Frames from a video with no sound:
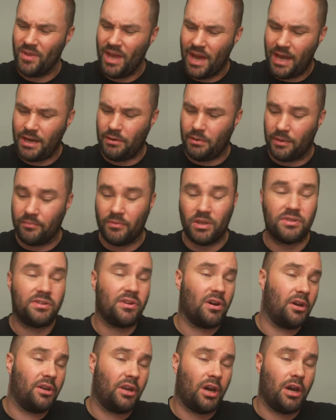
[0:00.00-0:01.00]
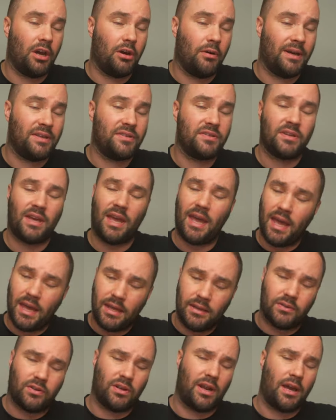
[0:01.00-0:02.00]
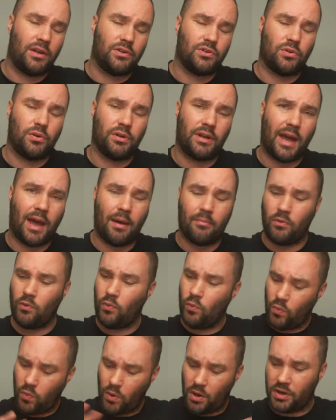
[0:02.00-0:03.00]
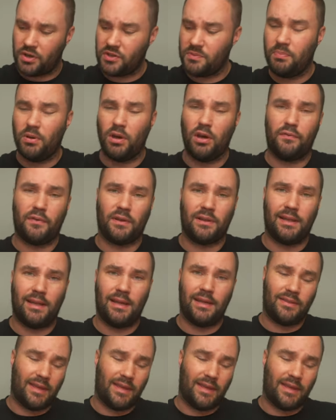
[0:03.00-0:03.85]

Anyway, it's got an iOS and an Android app, works perfectly.